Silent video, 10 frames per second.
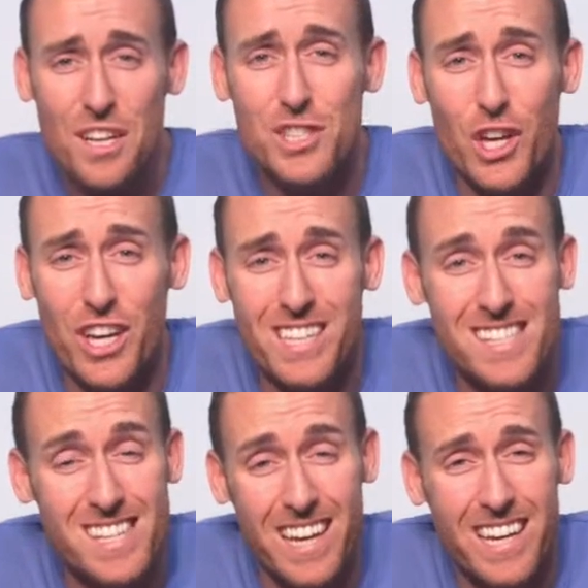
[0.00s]
So you can
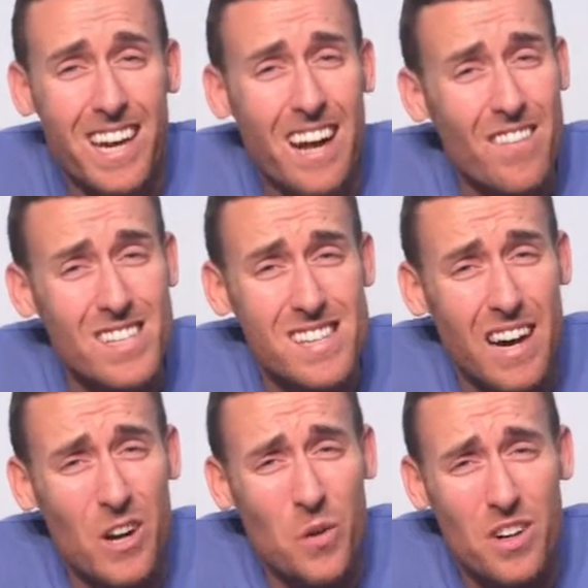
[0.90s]
see the
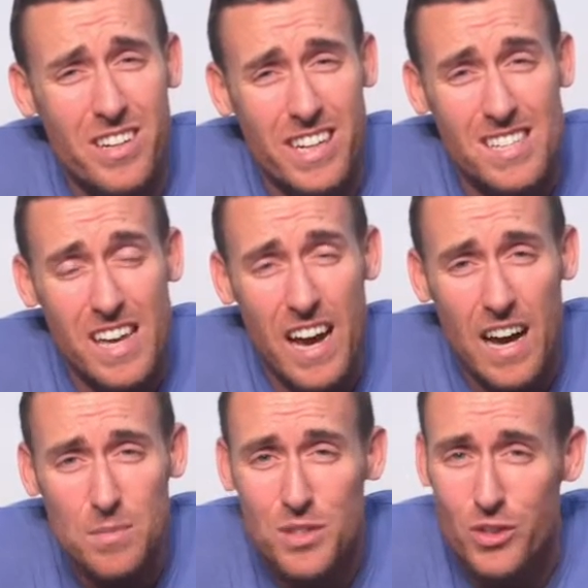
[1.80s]
sound quality is
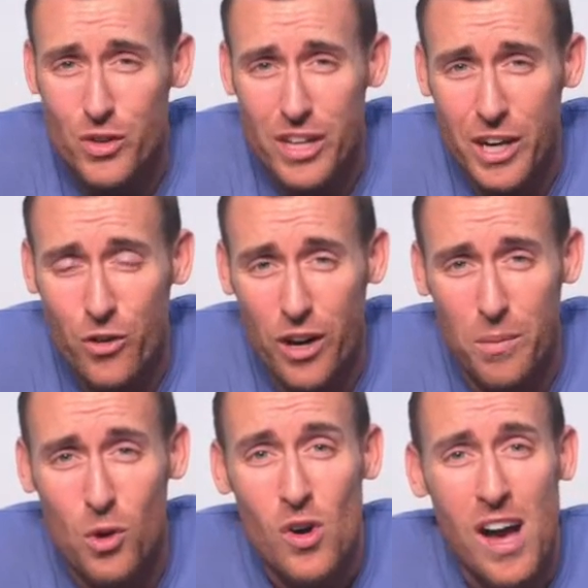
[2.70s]
absolutely
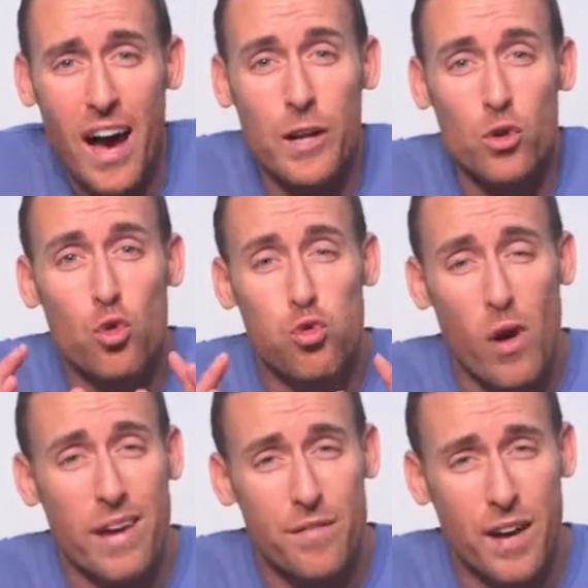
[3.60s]
incredible and
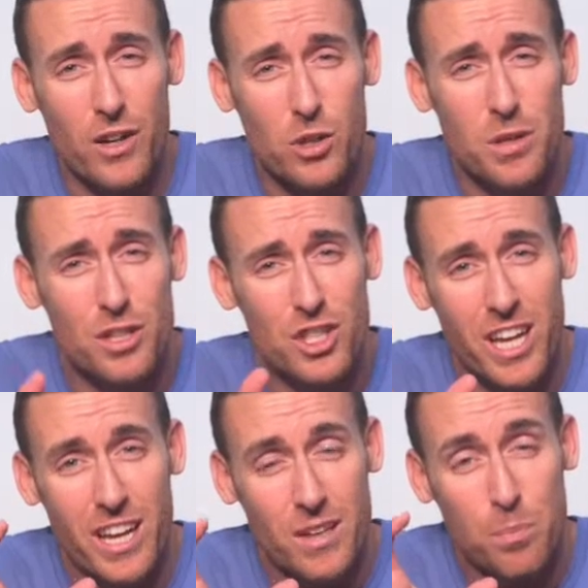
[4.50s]
great value because you're
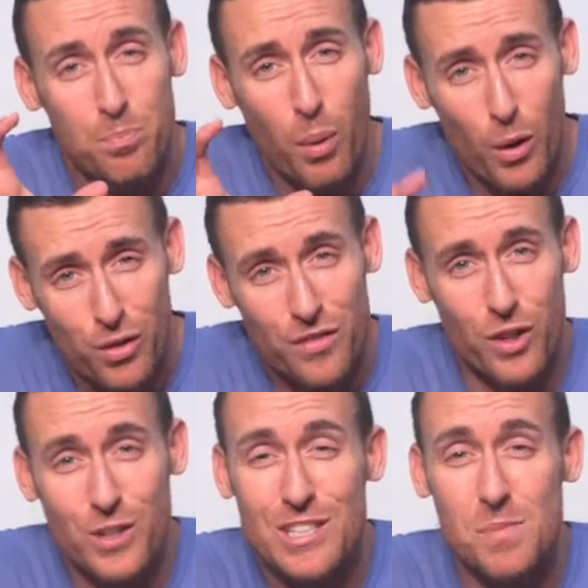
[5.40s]
getting both of
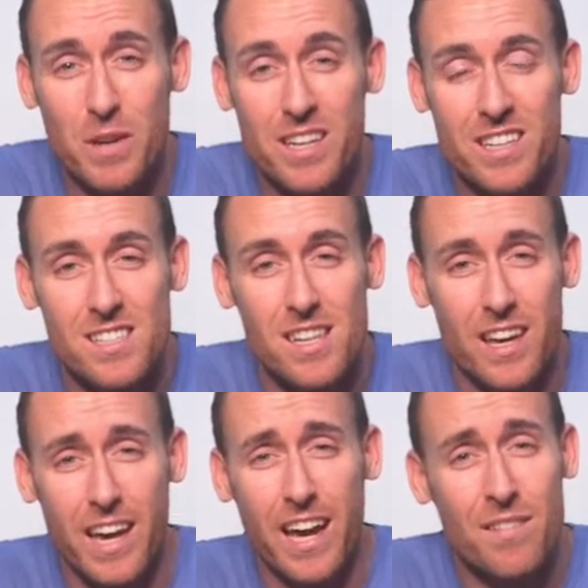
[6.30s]
those speakers
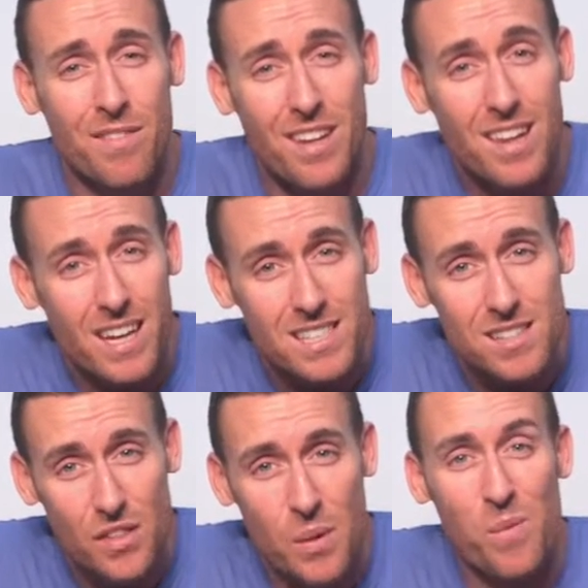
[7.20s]
again for less
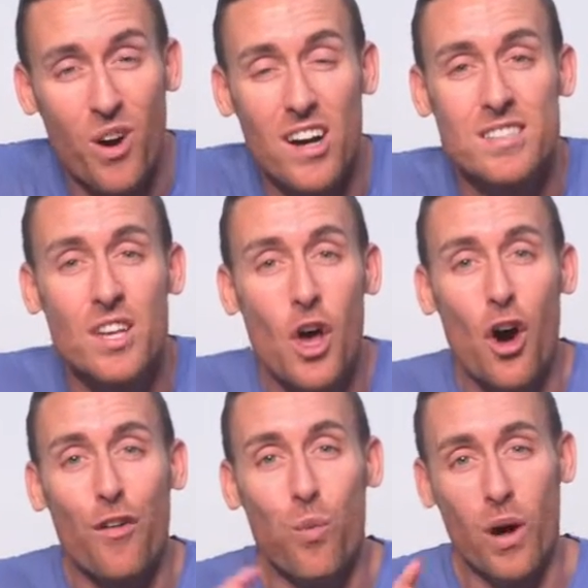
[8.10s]
than the price
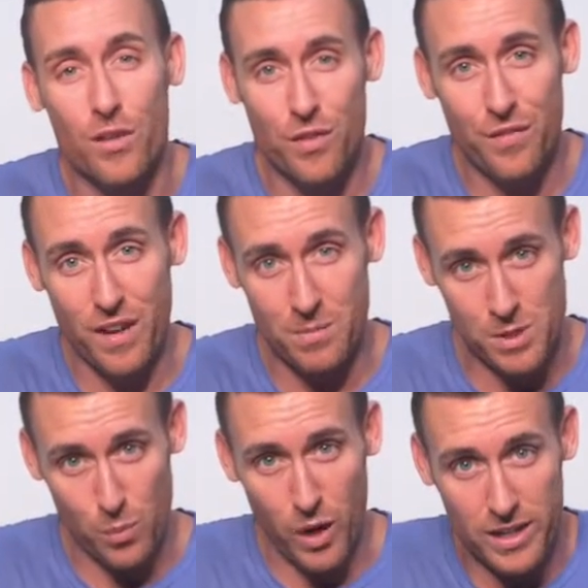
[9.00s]
of one of the famous
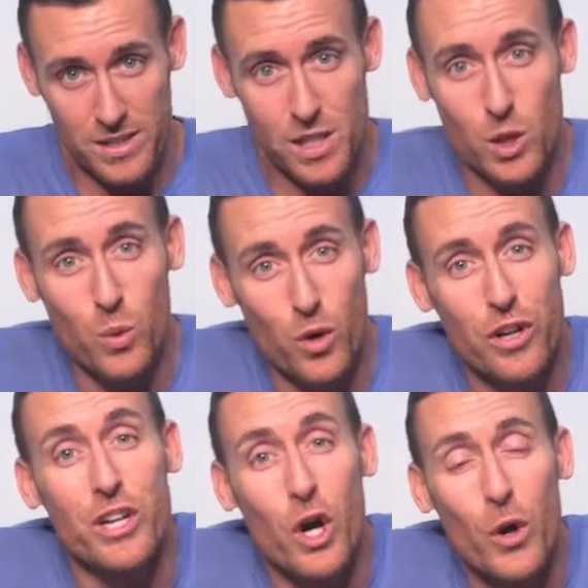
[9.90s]
brands that you
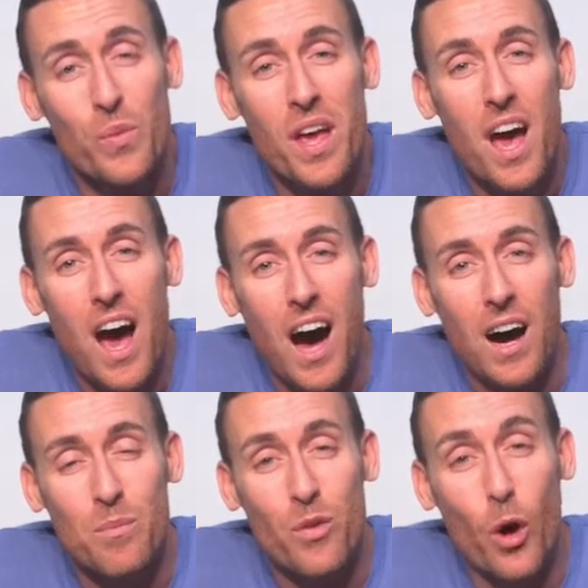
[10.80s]
already know.
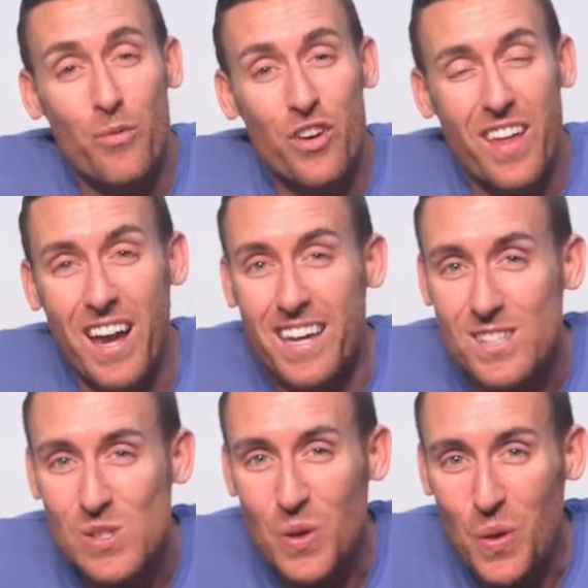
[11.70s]
Hopefully that
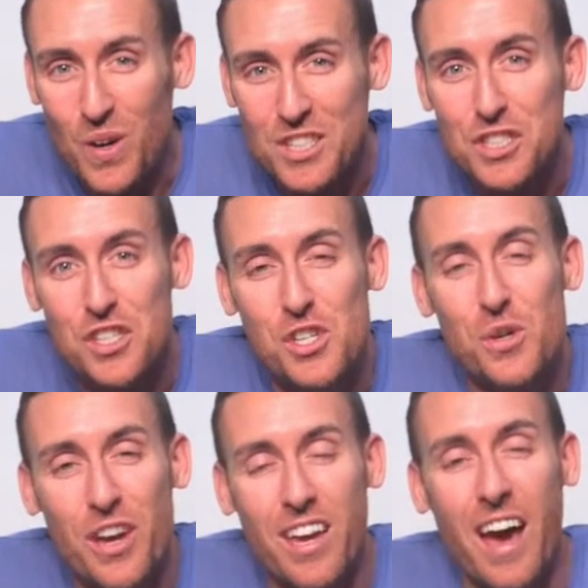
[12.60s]
answers all the questions
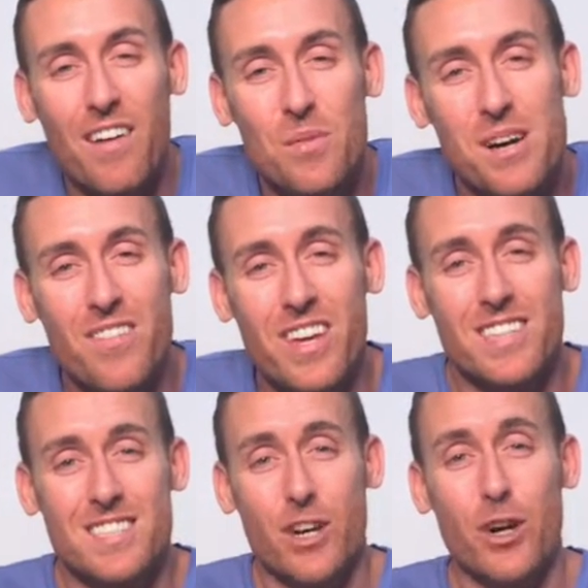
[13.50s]
you have about the
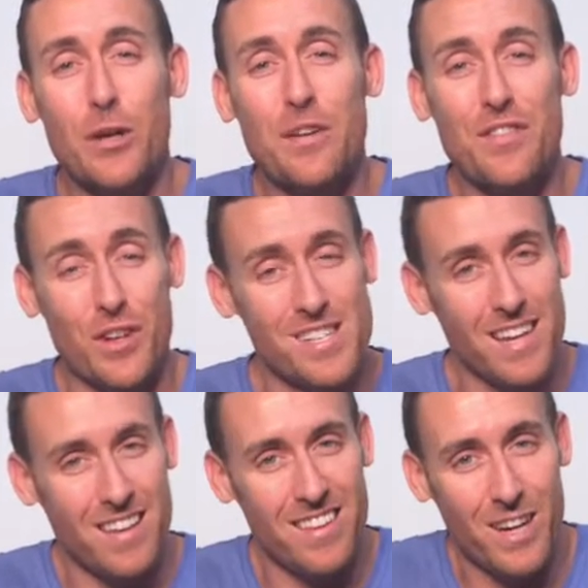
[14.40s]
X-Tereo. If there is
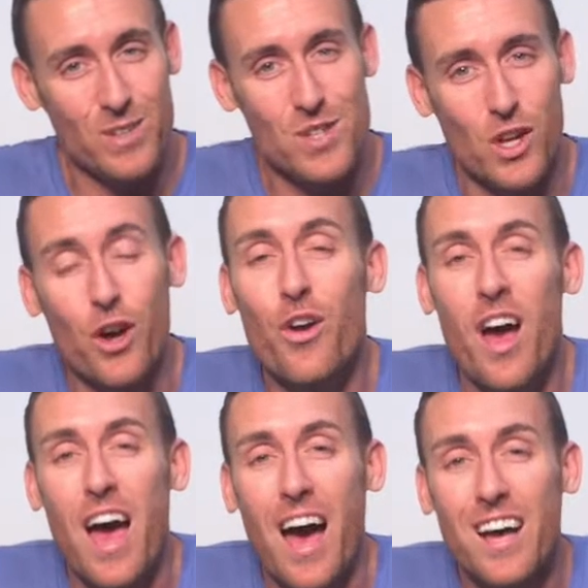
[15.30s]
anything else though,
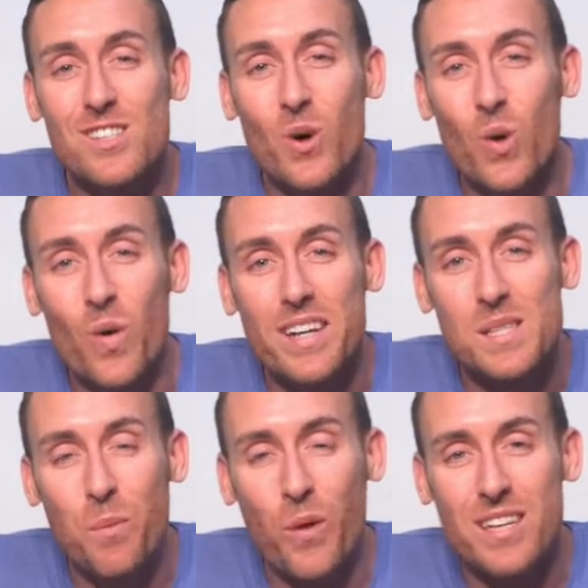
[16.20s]
as
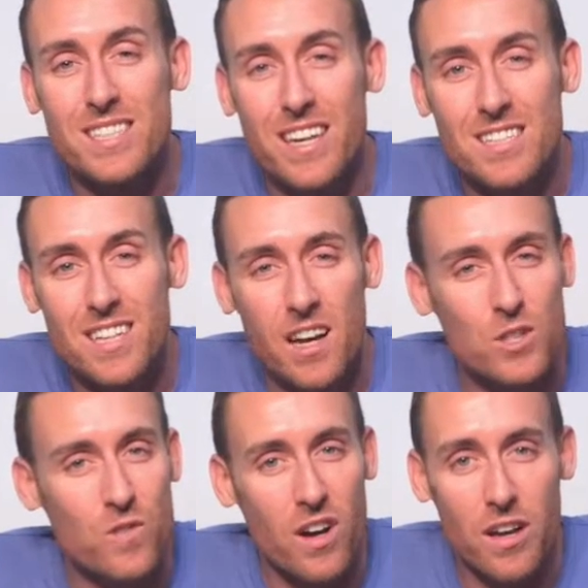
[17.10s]
always, please get in
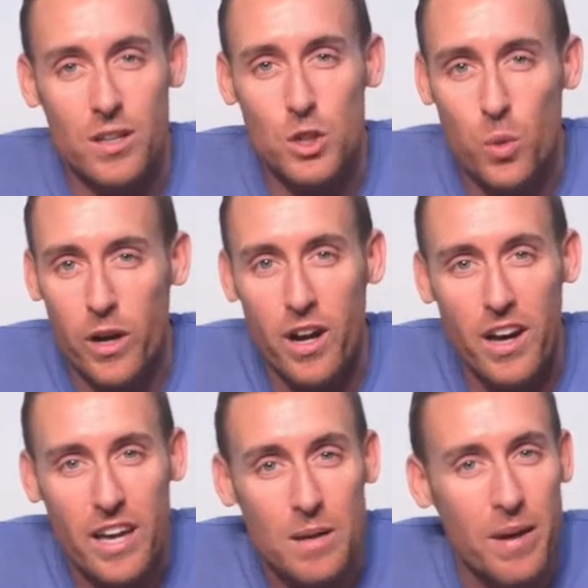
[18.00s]
touch via
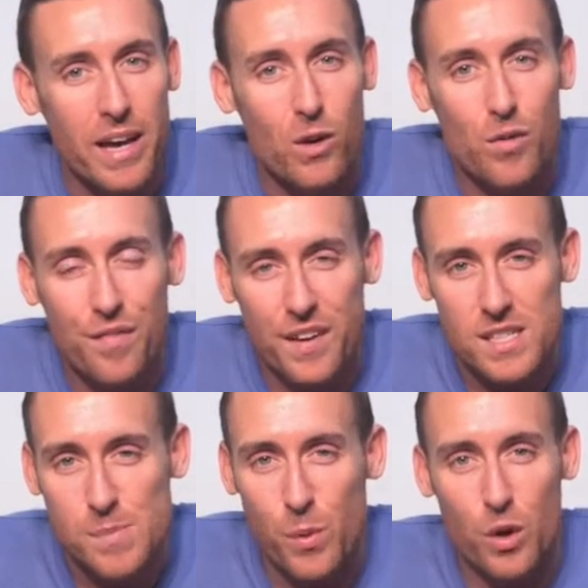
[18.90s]
Twitter, email,
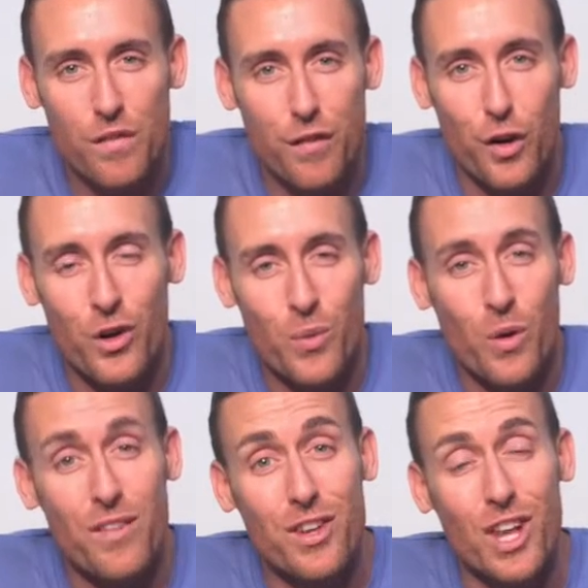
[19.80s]
Facebook, phone,
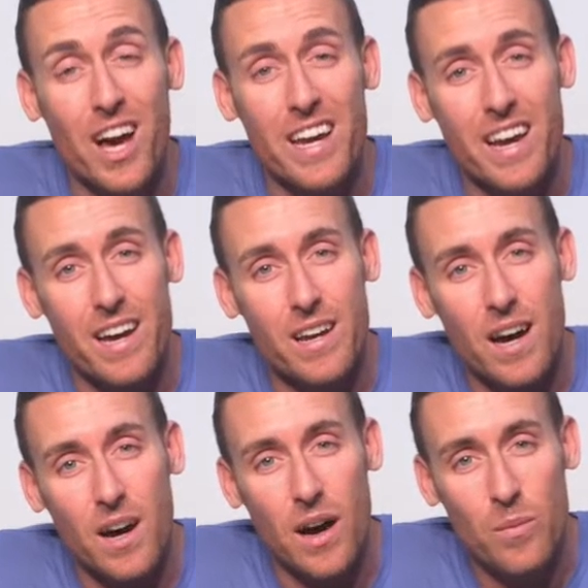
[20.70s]
whatever you like,
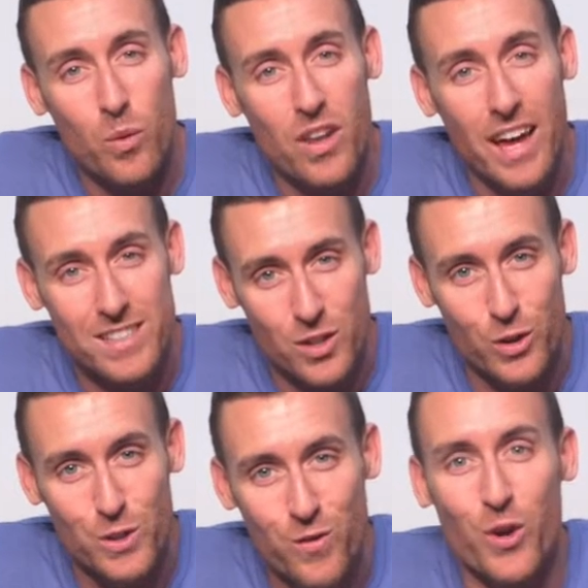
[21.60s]
and we'll answer
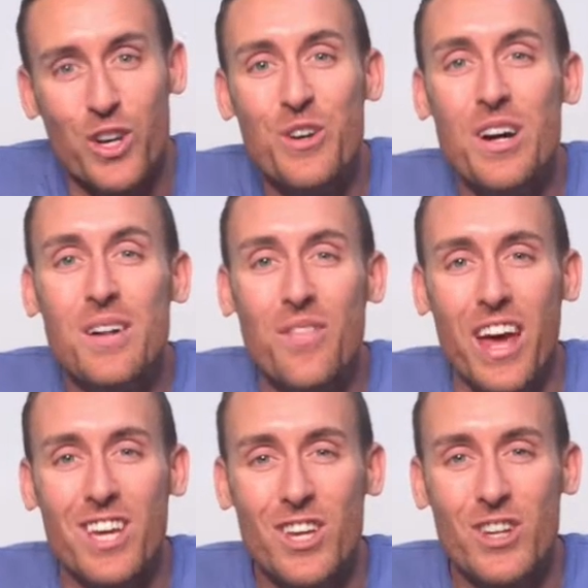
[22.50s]
those for you.
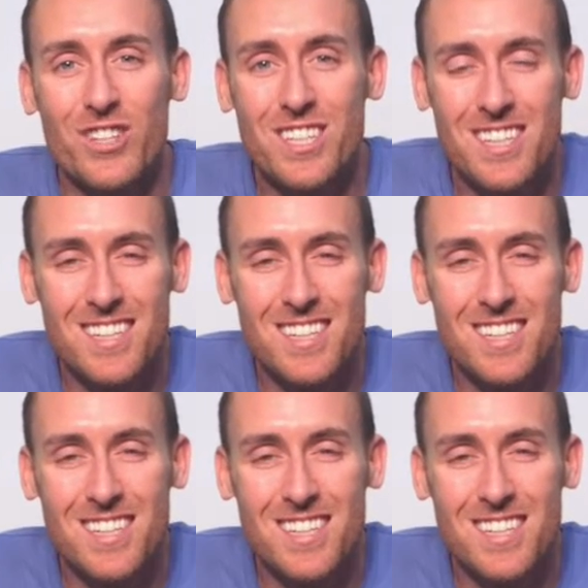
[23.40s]
Thank you.